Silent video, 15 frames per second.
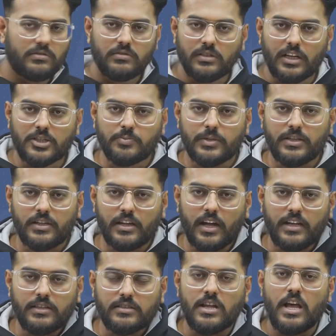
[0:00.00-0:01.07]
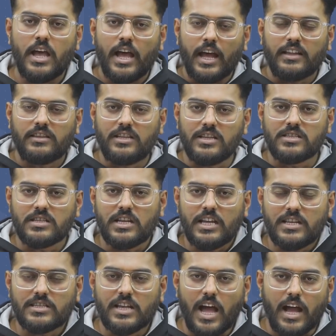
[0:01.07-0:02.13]
That's pretty nice. And this
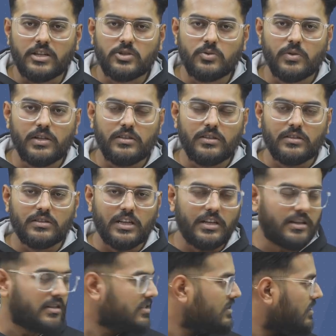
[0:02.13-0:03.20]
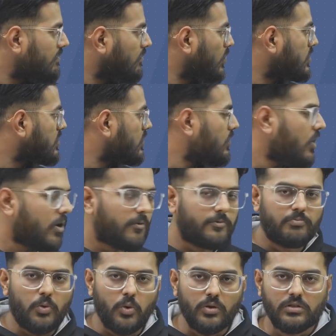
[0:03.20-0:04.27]
is actually the things, the motion
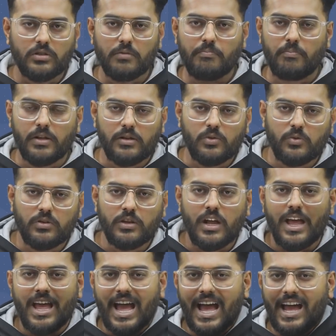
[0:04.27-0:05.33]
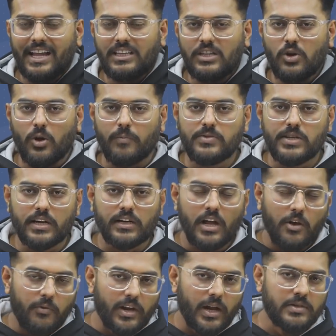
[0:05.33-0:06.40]
of both the balloon and the object
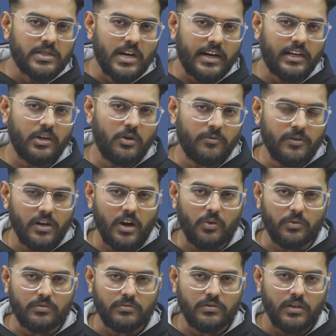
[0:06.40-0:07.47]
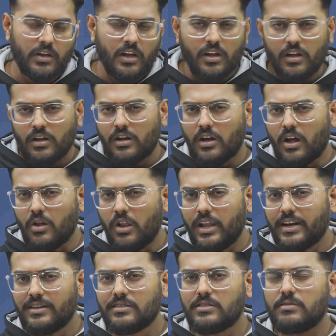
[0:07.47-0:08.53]
when I'm standing on ground. Now
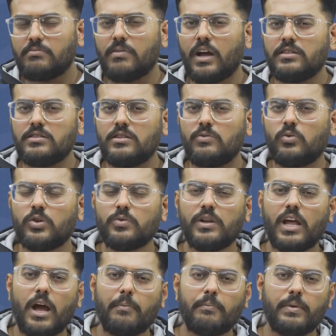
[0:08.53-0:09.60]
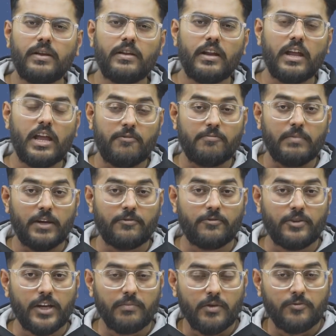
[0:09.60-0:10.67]
let us imagine what will happen if my
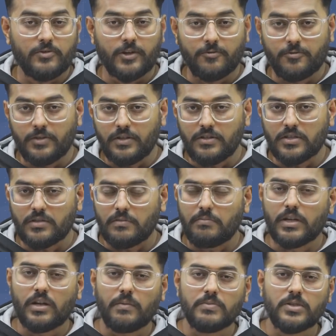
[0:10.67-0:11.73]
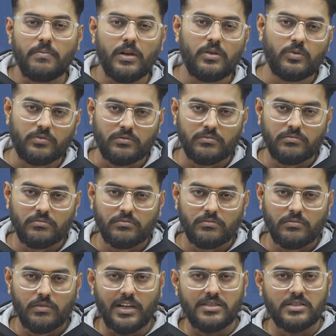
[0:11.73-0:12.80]
frame of reference becomes a balloon.
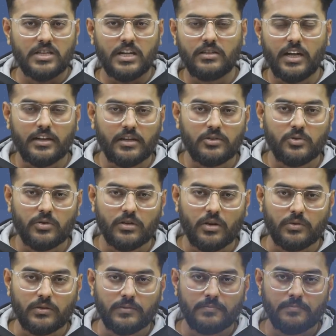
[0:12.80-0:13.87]
Let's take that into account.